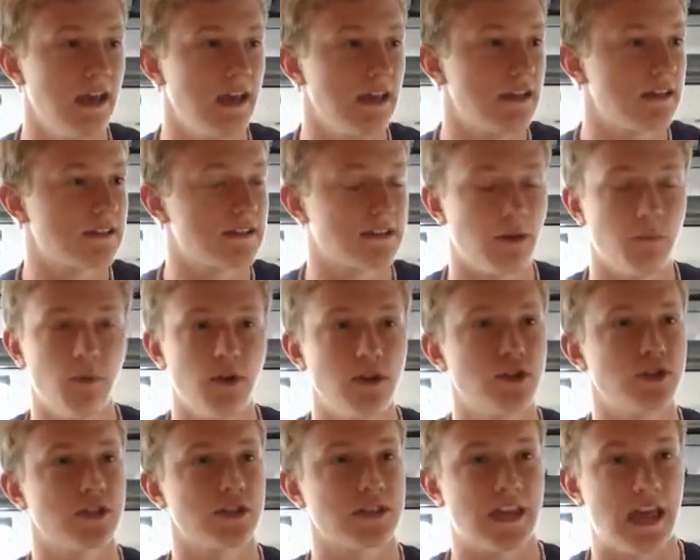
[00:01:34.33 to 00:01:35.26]
someone
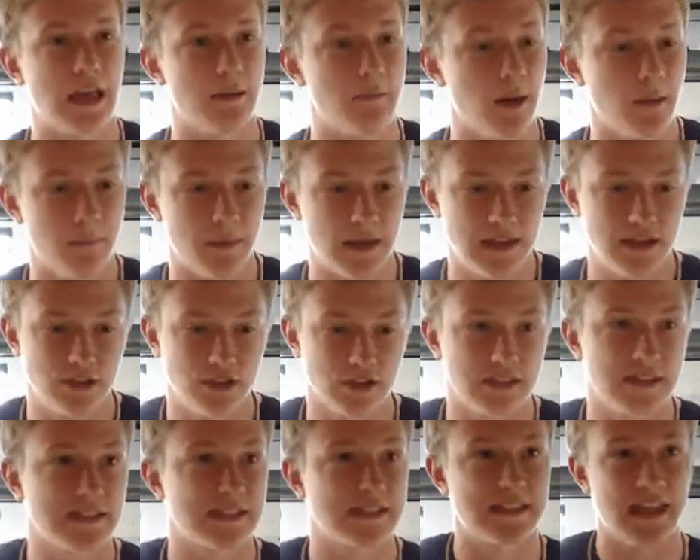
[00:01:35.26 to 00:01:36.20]
just came up and
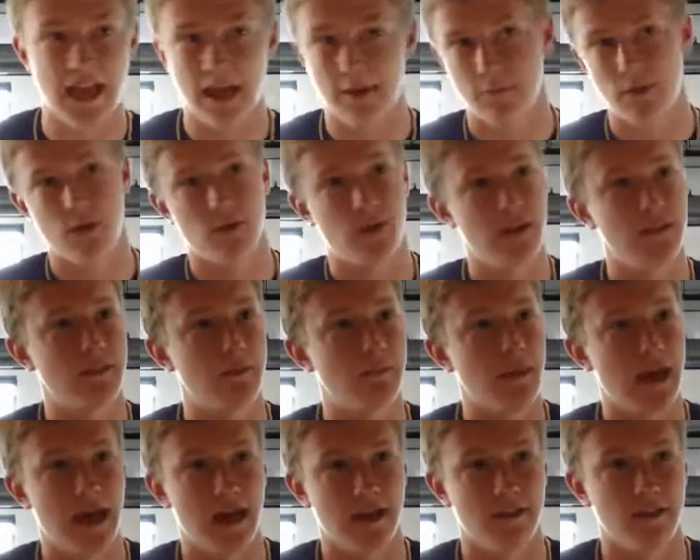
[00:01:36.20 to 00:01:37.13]
just stabbed me right in the
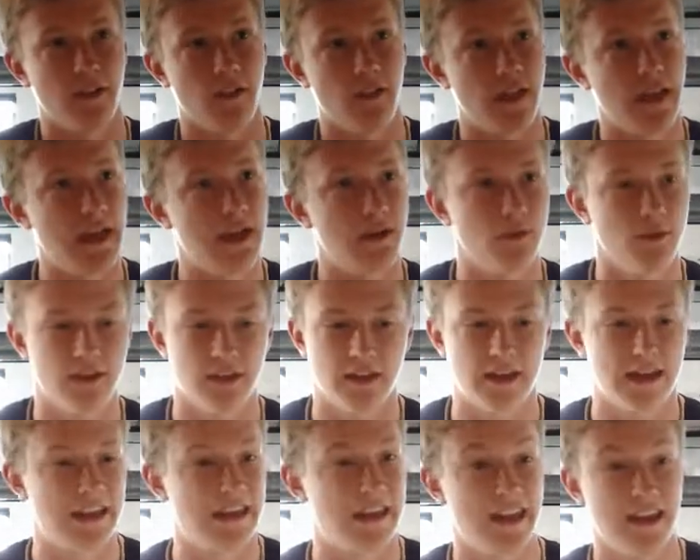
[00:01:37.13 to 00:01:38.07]
back of the leg with
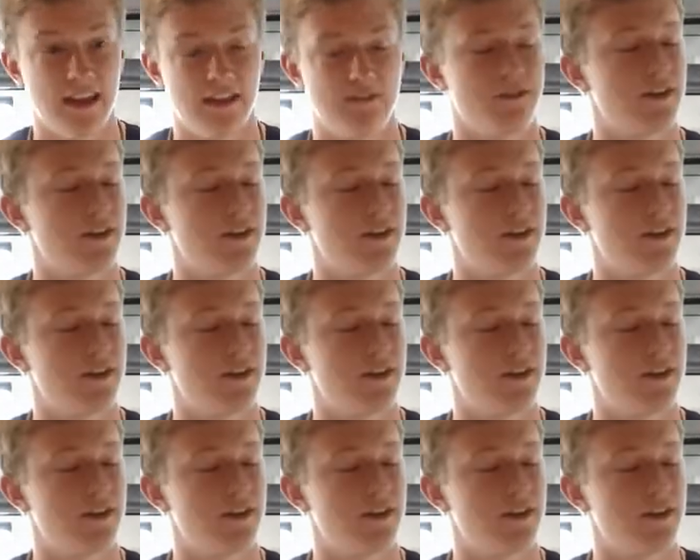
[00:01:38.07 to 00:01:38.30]
like a knife.